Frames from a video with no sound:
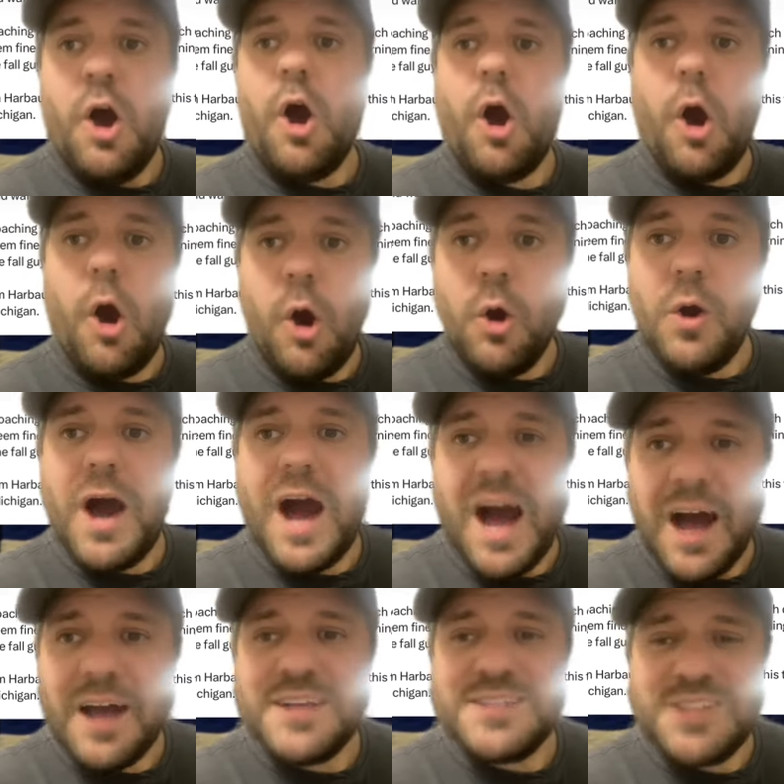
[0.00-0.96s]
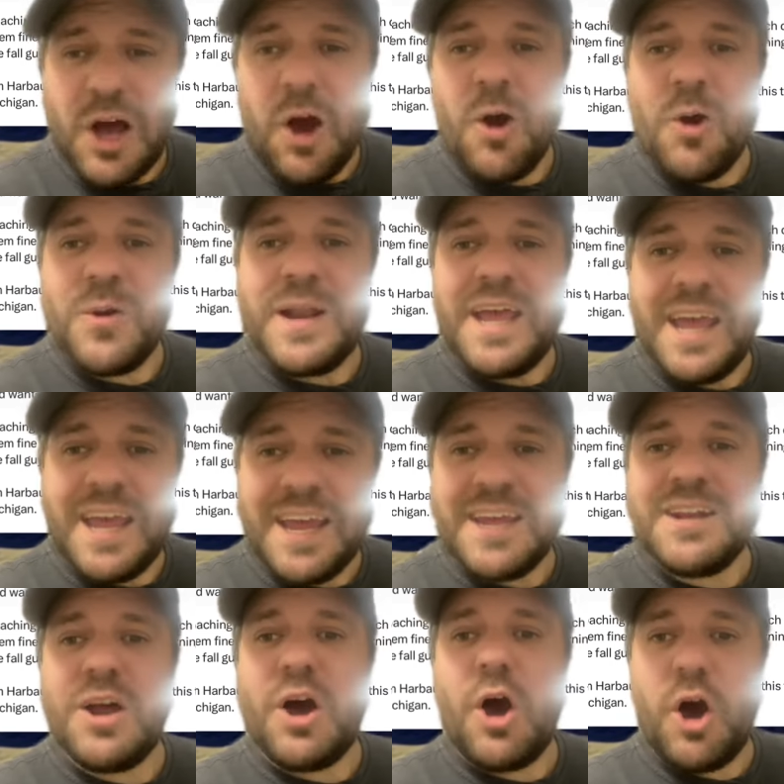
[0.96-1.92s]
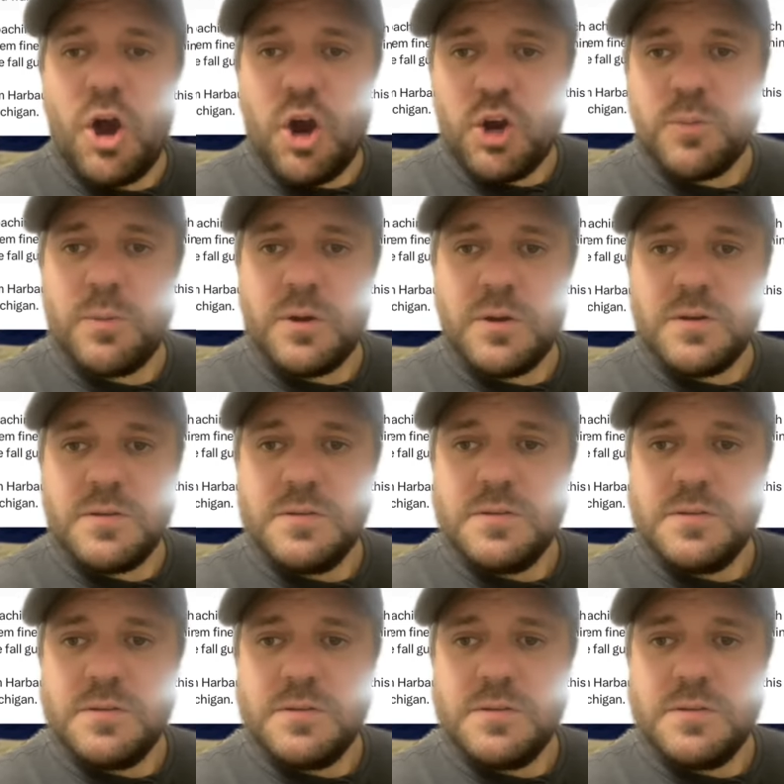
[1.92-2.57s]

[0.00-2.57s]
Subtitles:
all eyes on Ann Arbor.